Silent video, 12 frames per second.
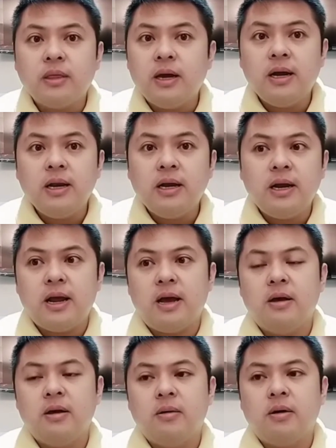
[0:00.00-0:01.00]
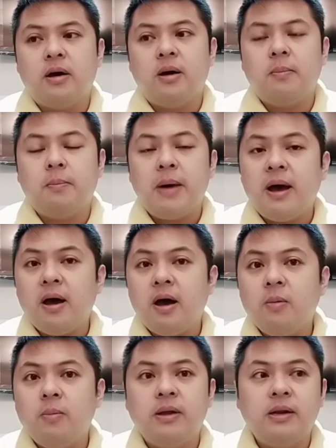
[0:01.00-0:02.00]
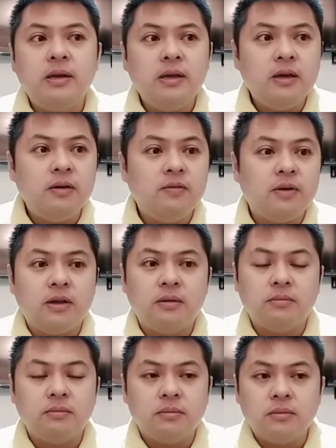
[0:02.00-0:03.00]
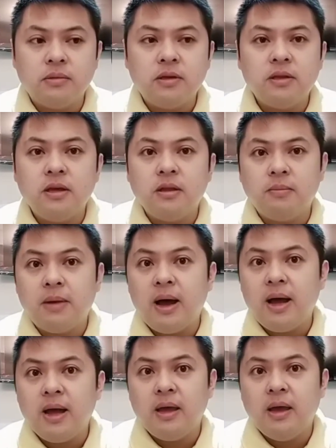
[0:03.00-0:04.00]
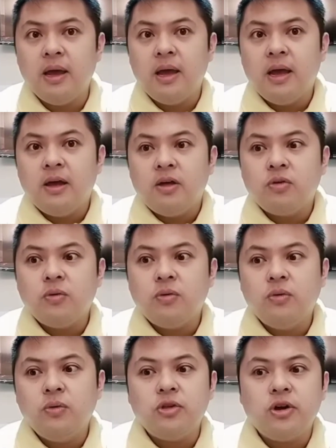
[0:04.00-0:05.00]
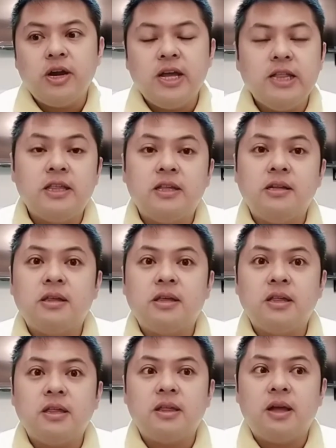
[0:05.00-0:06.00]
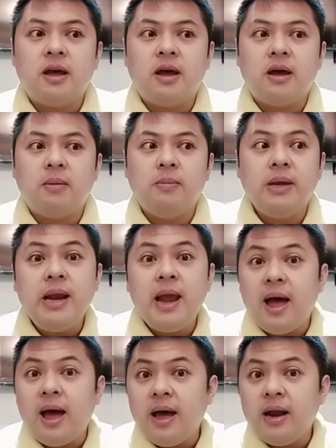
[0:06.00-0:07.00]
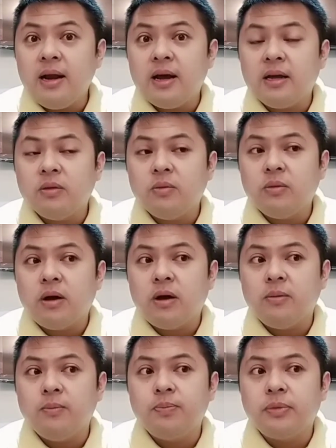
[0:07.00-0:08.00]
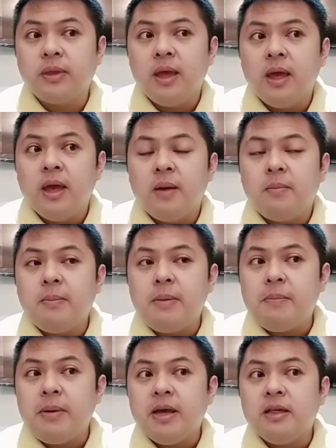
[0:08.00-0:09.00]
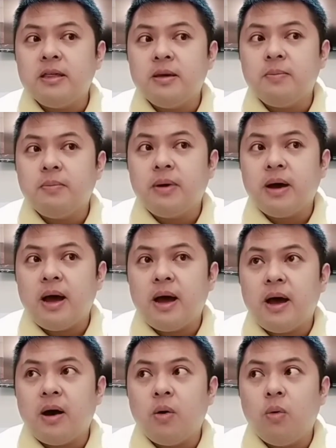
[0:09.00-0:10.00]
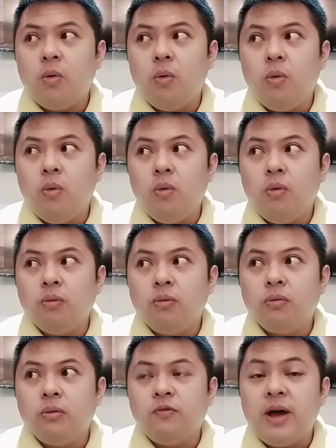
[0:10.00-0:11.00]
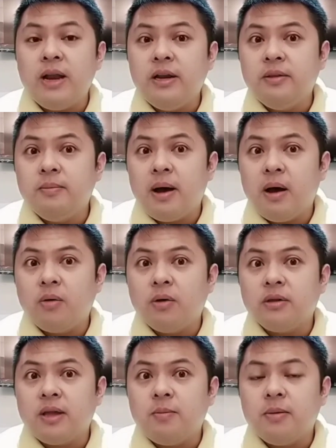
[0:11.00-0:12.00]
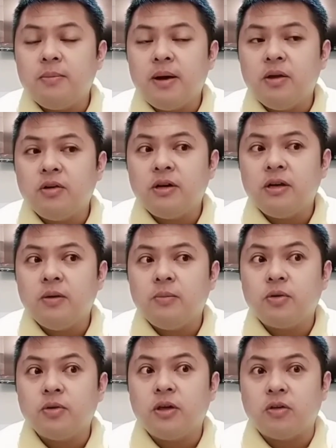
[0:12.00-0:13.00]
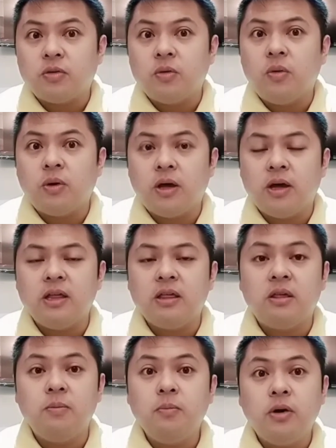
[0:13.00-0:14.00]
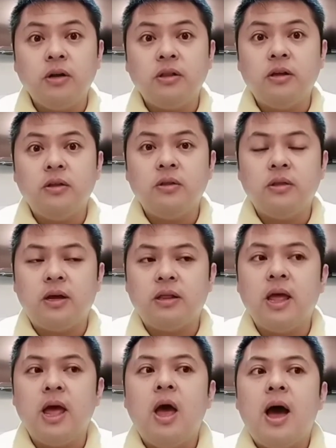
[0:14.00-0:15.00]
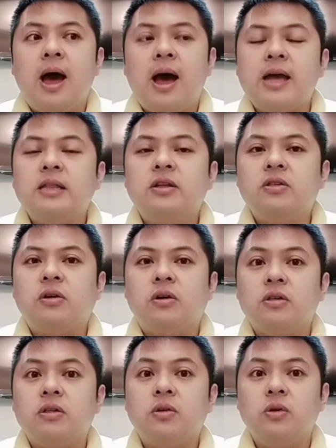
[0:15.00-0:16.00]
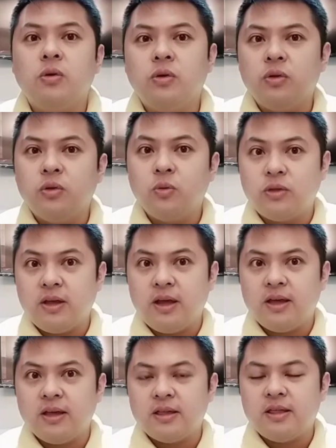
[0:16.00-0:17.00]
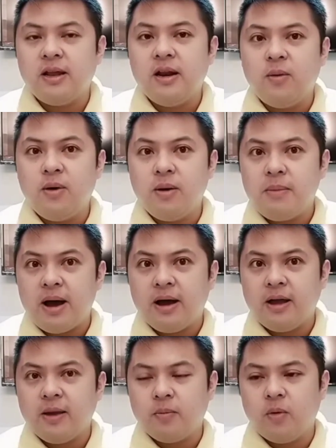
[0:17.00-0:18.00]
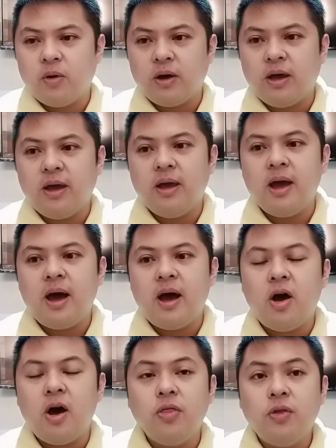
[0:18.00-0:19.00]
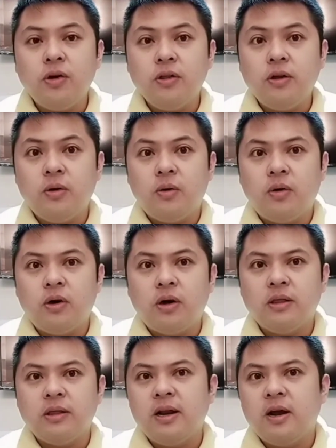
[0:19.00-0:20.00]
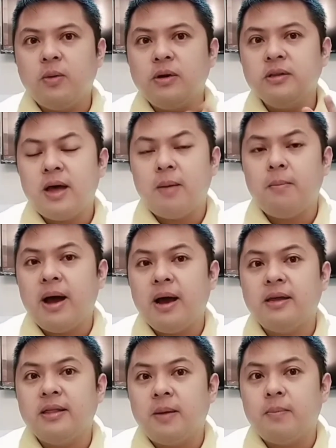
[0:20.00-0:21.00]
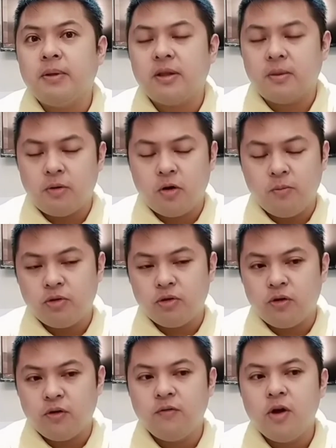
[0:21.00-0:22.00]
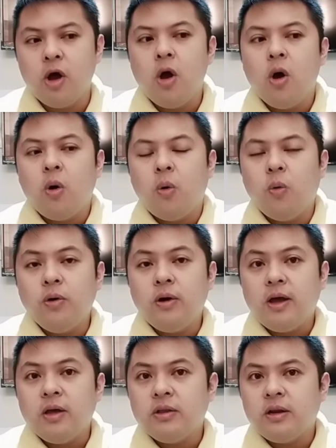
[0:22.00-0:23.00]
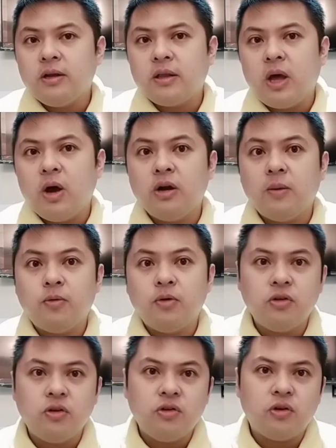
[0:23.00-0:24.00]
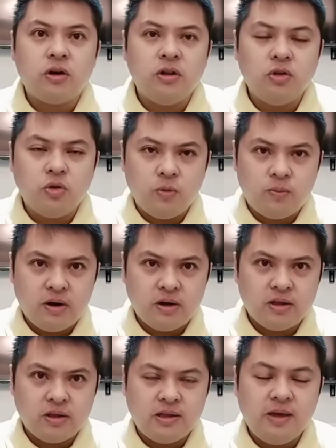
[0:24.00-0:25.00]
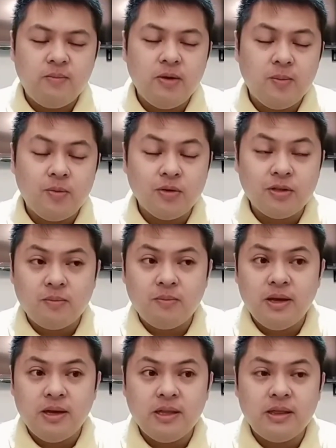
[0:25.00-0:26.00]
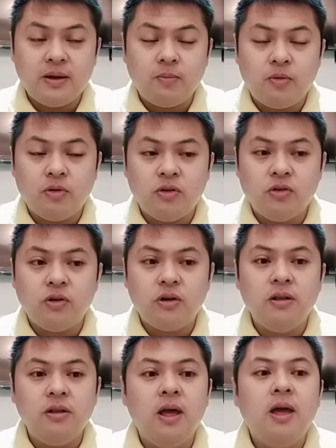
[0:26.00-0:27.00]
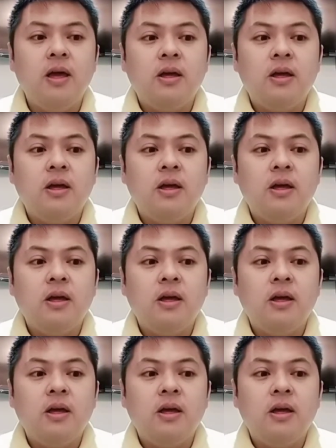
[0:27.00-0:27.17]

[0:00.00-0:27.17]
tanggal ka na, pack up and leave, and that's it, bye. So, those are instances na biglaan at mapapaisip ka kung valid ba or tama ba yung naging proseso. Okay, it's important that I discuss to you two things, dalawang bagay po. Okay, under the law, dalawang bagay dapat ang ma-observe. Una, yung tinatawag na procedural due process. Ibig pong sabihin ng procedural